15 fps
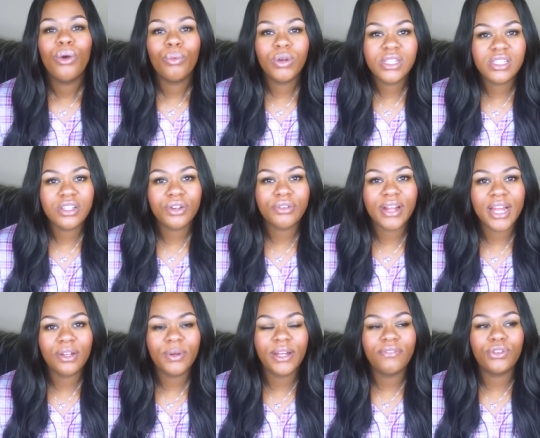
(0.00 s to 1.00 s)
what's the
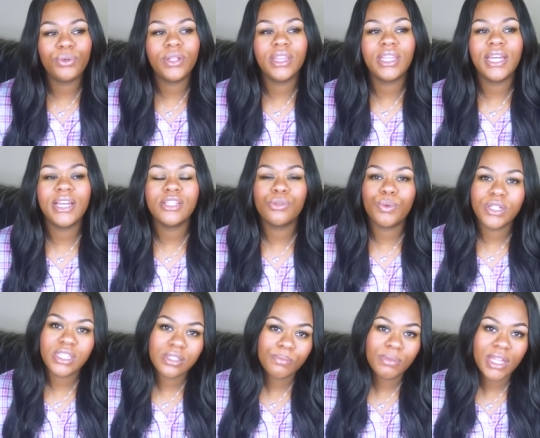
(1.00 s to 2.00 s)
correct way of doing things,
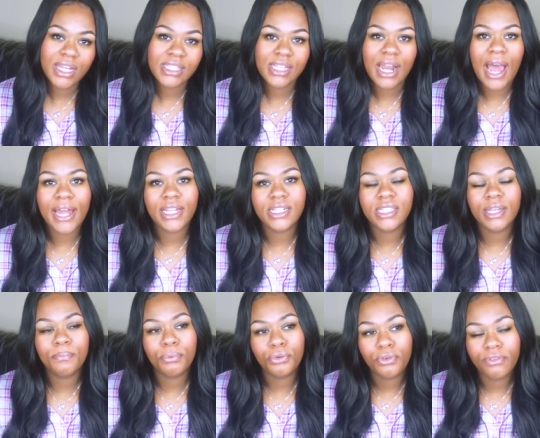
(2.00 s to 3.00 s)
what's some things that I need to
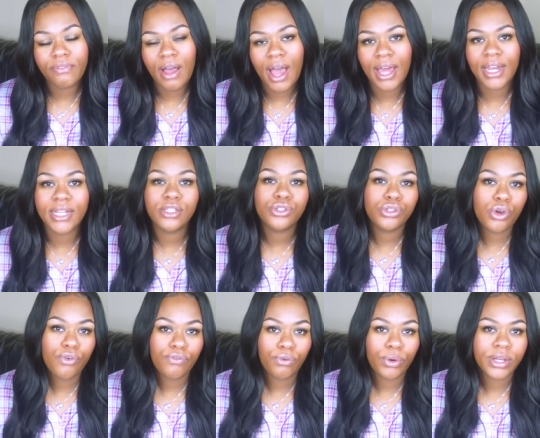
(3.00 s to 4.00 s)
improve on and
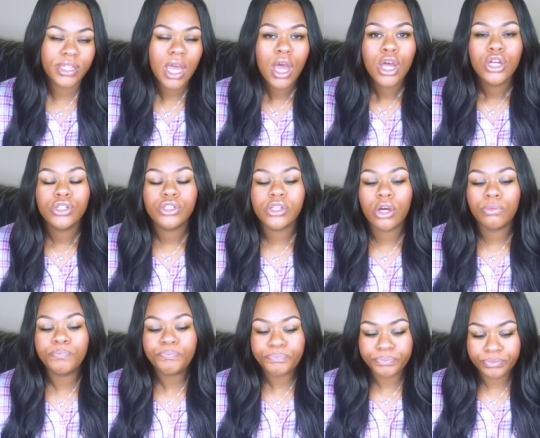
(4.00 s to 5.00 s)
so forth. So
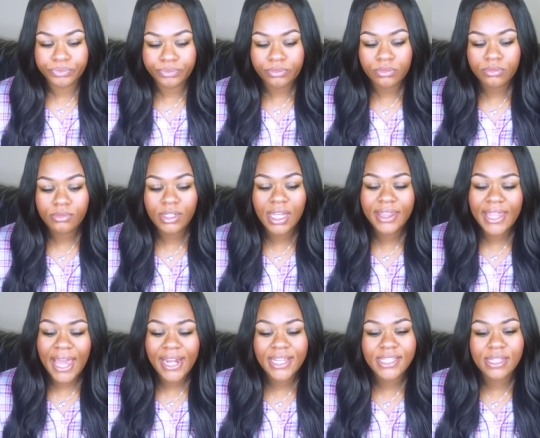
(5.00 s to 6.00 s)

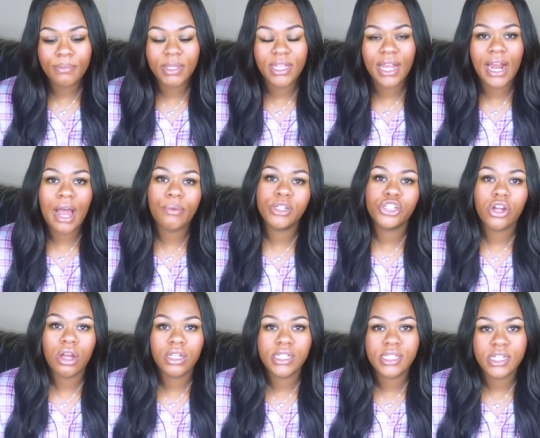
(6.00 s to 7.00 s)
that is something that I would
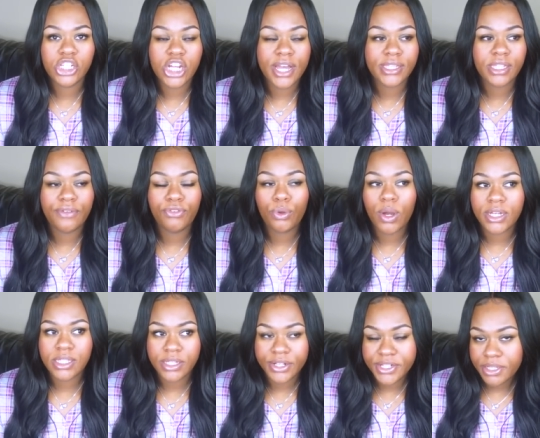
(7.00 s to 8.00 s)
strongly suggest if you
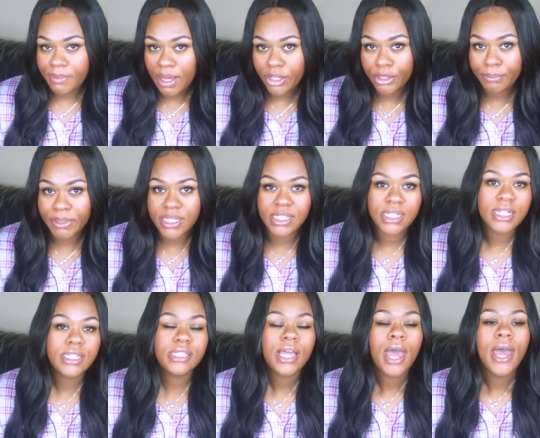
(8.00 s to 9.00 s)
are serious about your
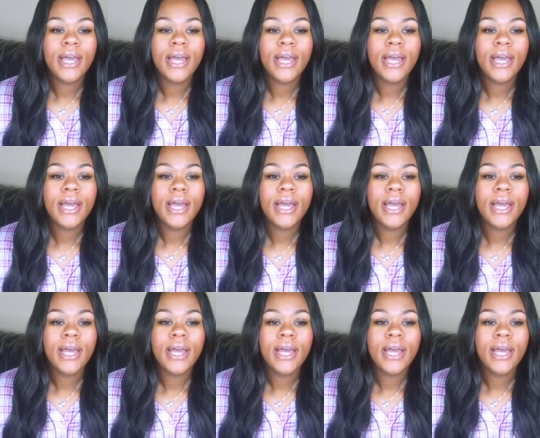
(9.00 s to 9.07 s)
business